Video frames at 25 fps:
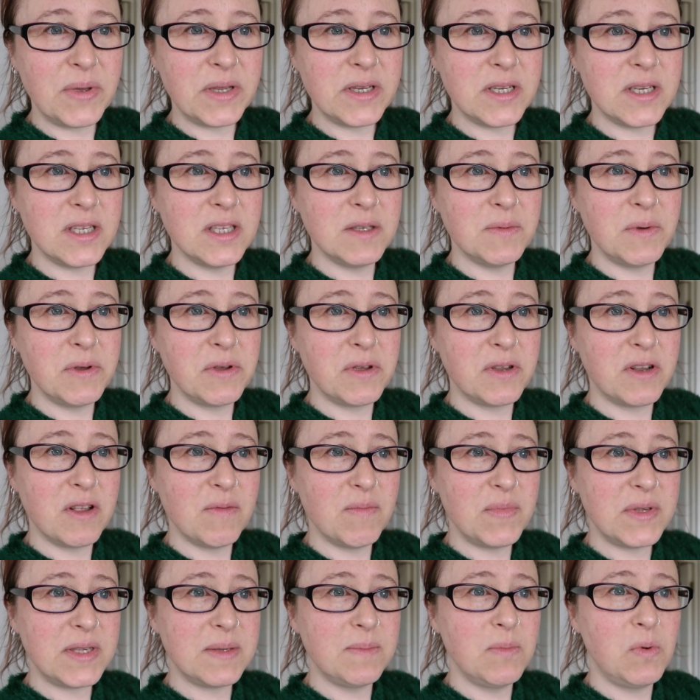but she's woken
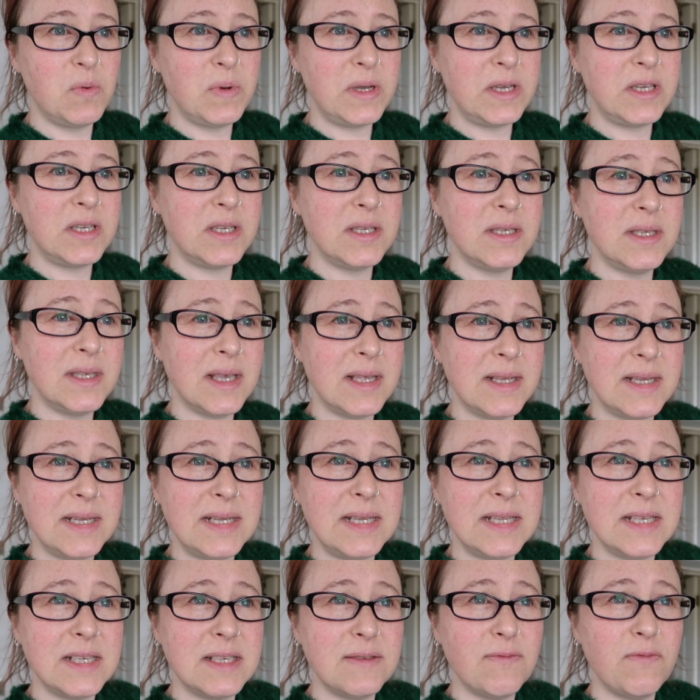up this morning. She said
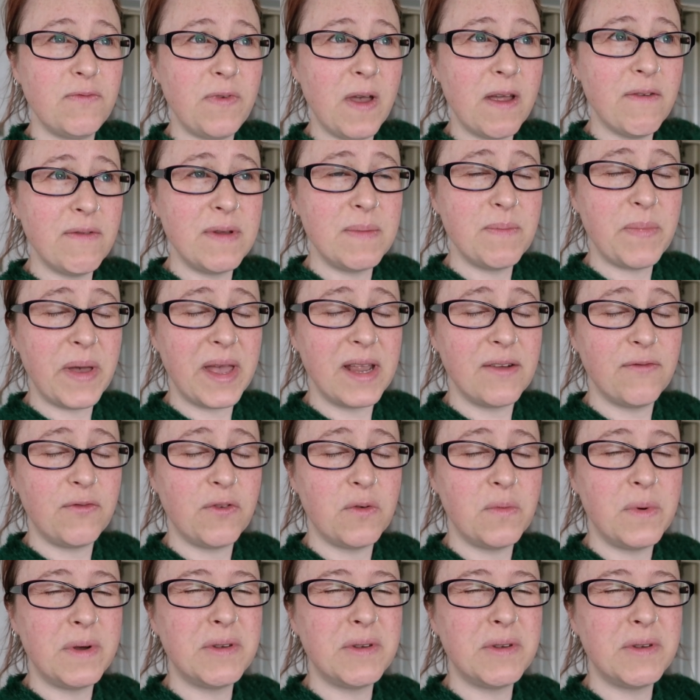it is very painful.